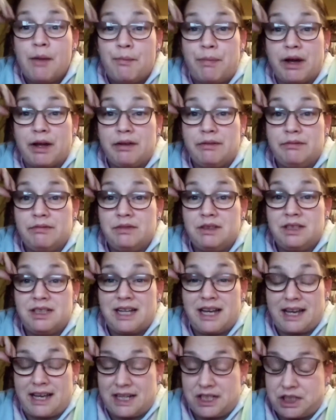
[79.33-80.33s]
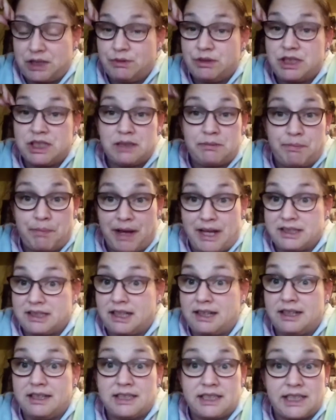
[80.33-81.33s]
But I guess she was just
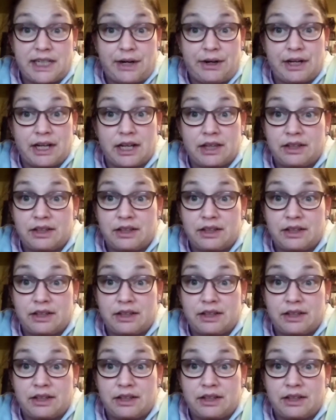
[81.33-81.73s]
basically staring